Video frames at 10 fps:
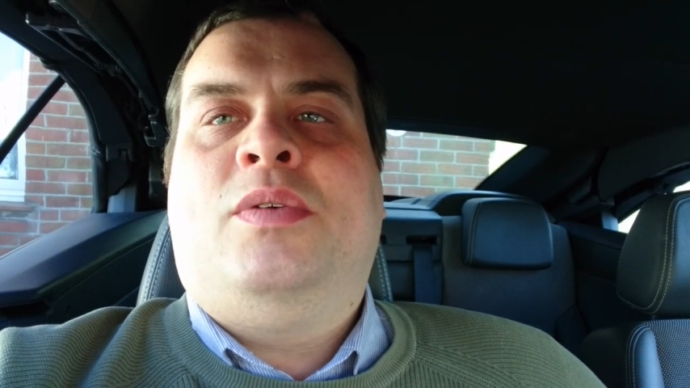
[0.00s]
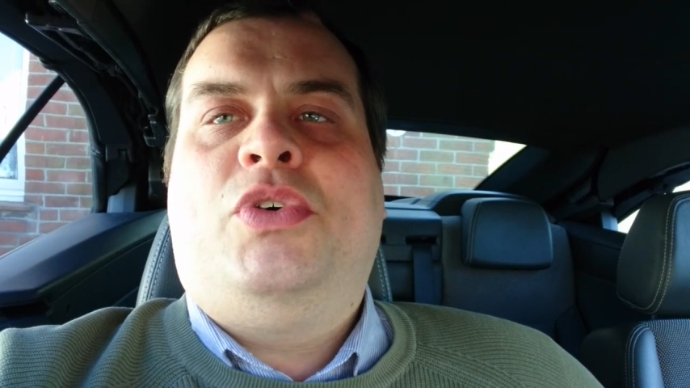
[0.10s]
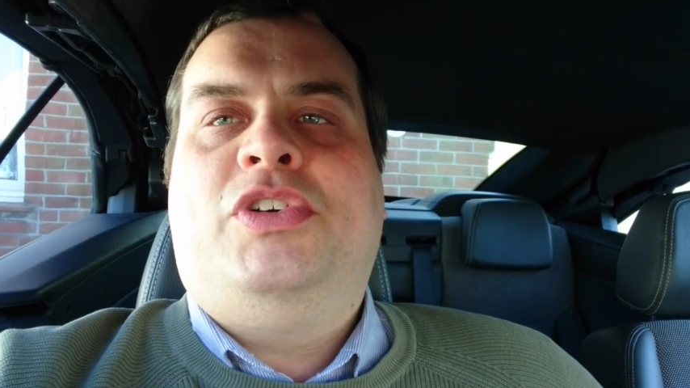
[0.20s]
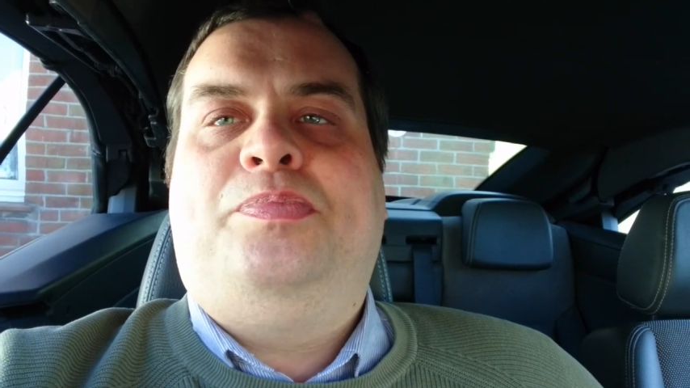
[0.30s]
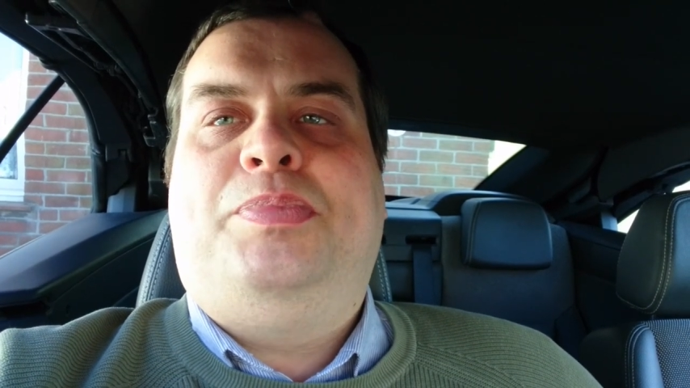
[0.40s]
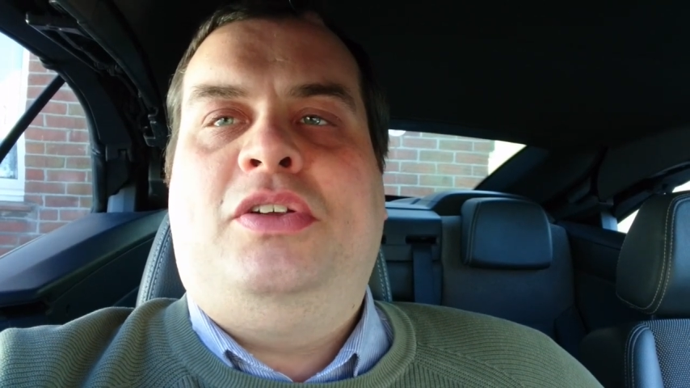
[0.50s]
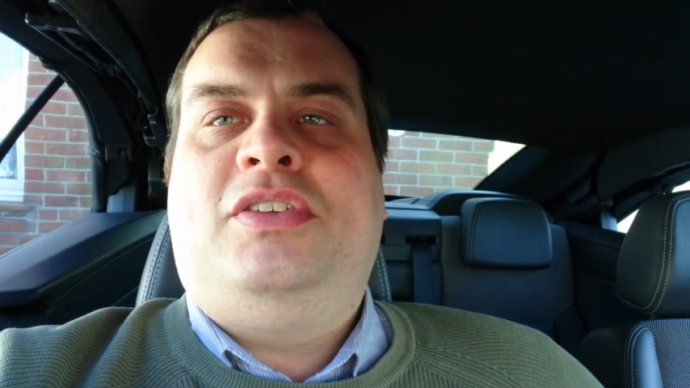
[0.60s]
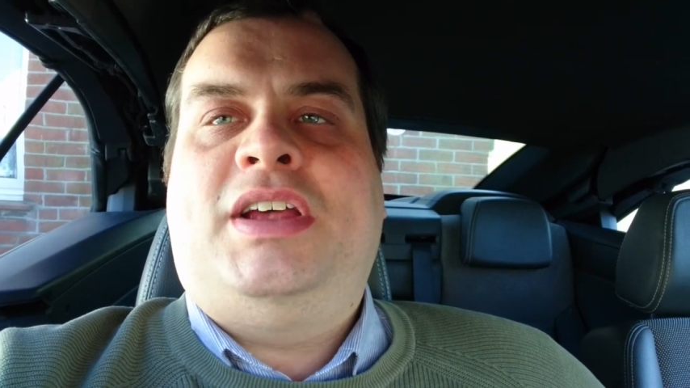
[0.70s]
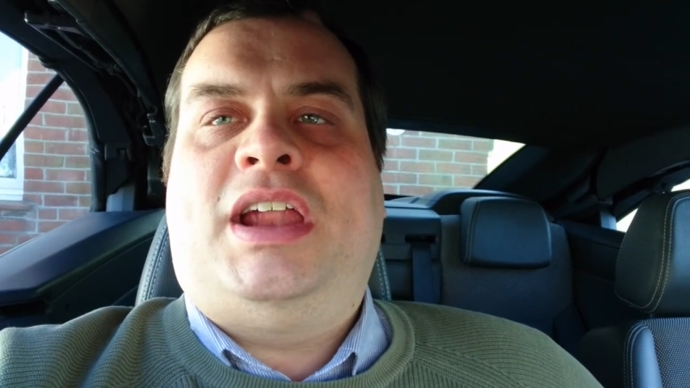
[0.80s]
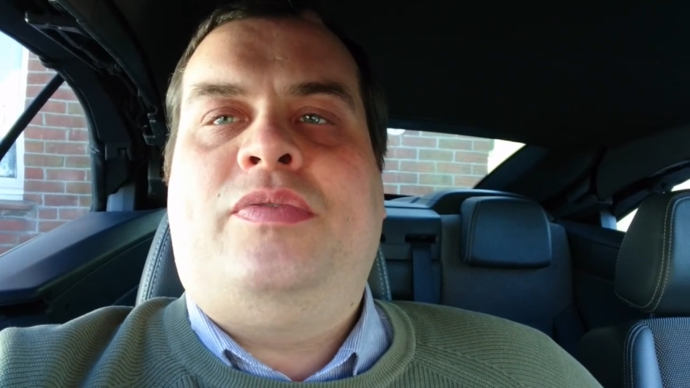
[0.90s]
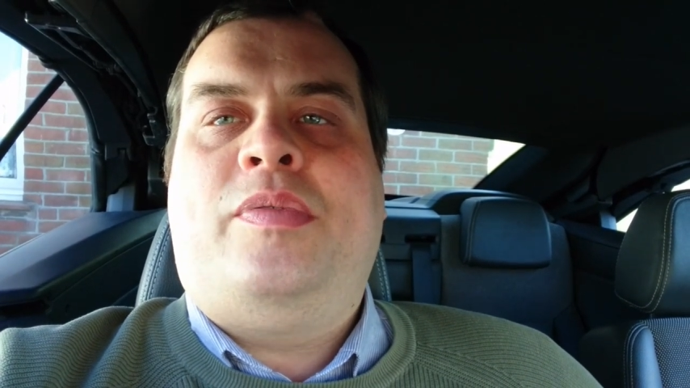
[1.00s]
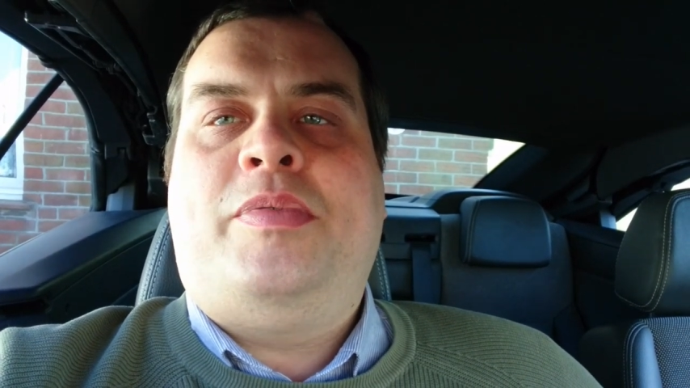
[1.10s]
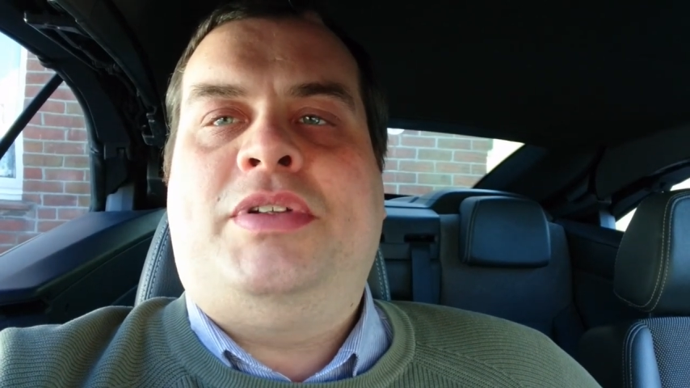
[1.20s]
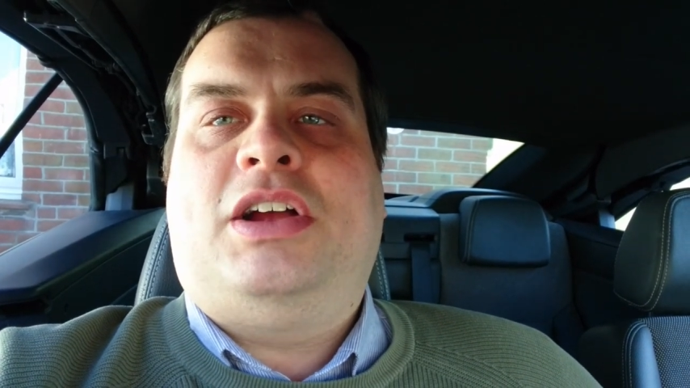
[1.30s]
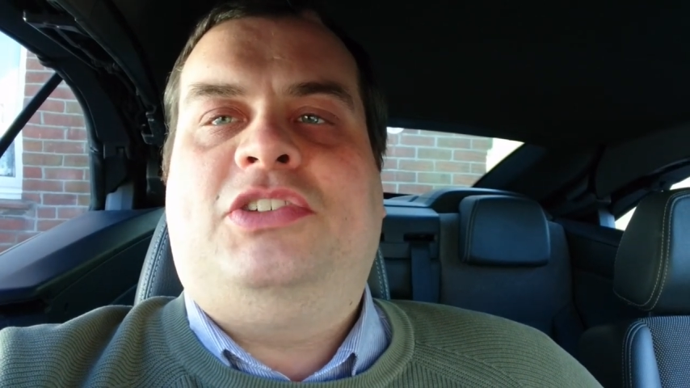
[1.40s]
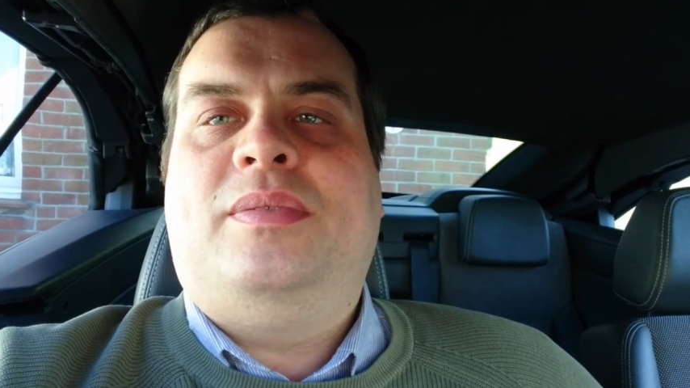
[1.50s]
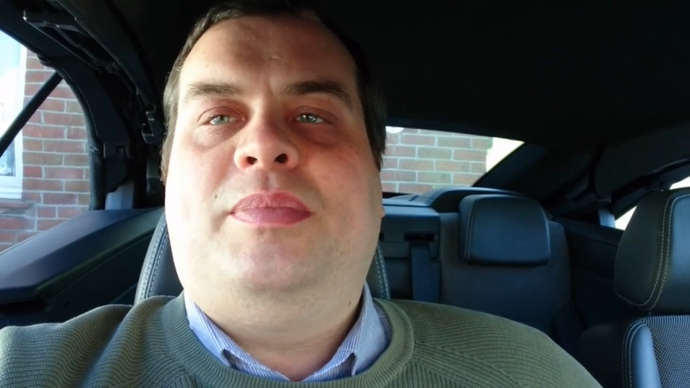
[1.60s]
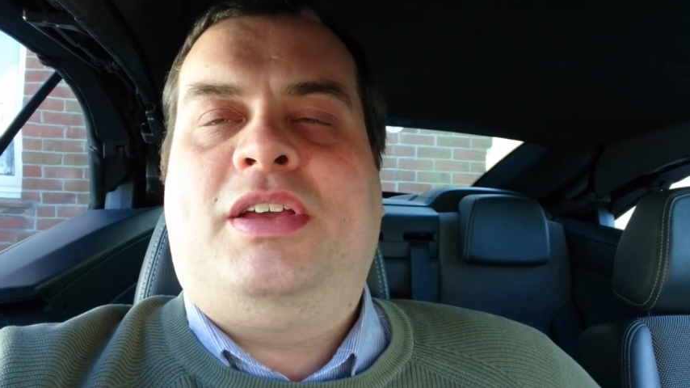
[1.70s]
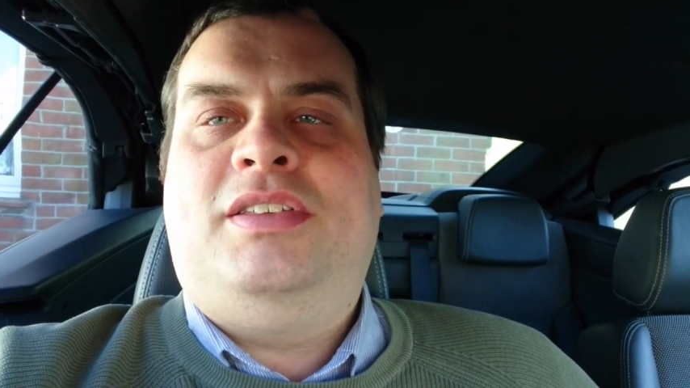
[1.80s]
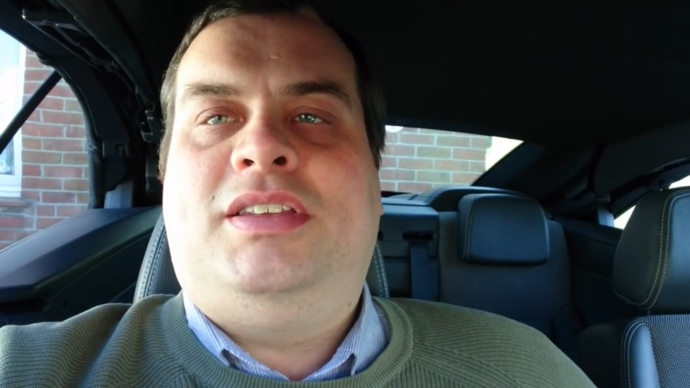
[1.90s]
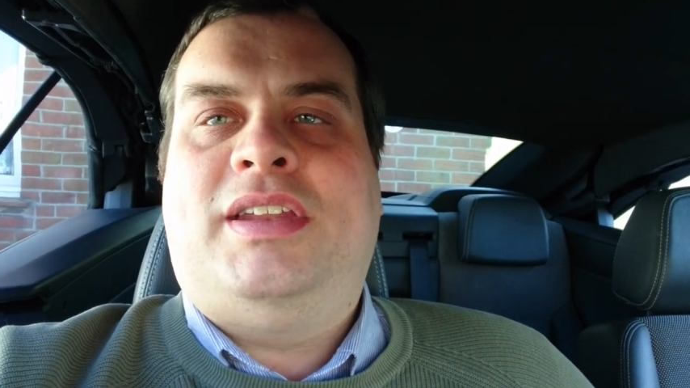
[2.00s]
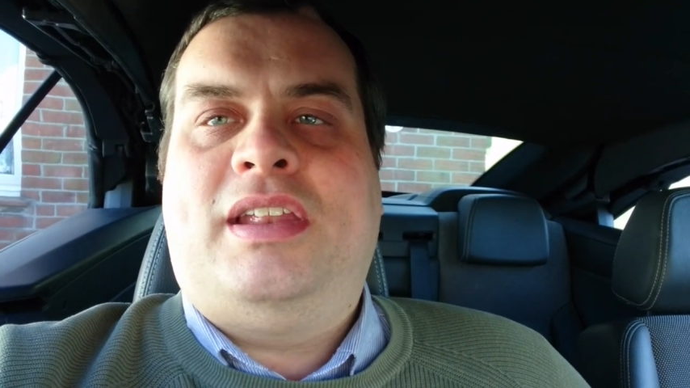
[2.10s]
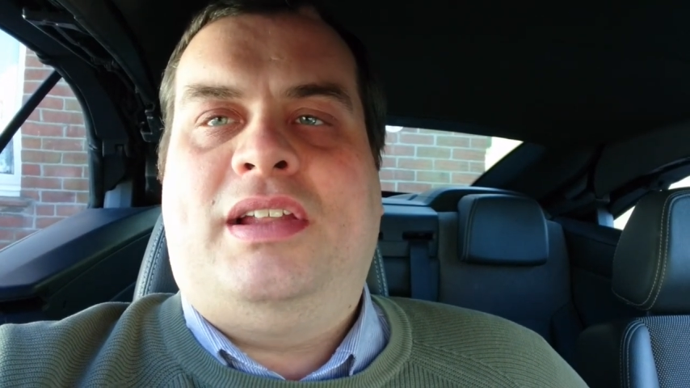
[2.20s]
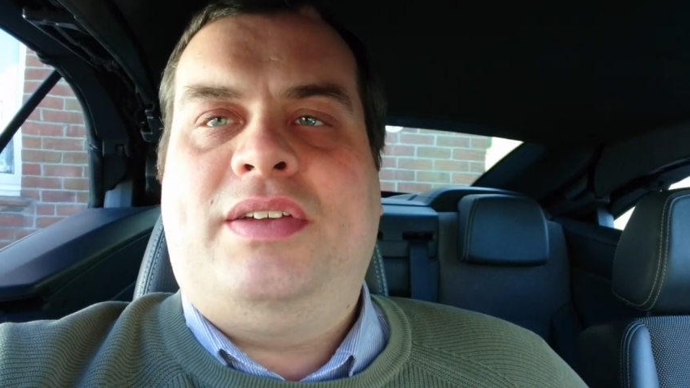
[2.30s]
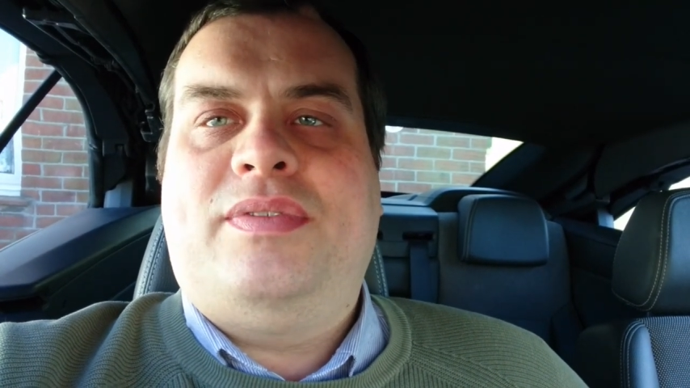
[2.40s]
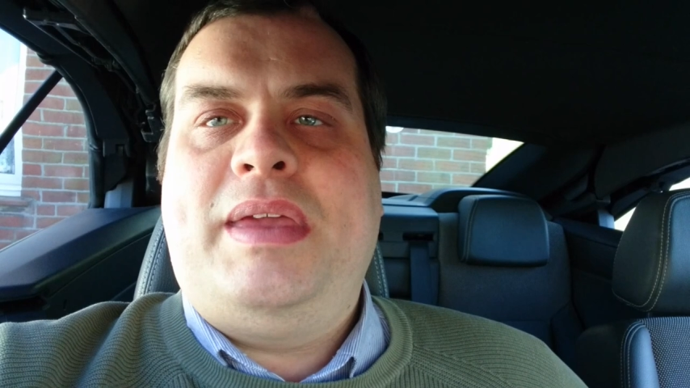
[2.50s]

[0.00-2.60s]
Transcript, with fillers: was booted out of production because he didn't like them.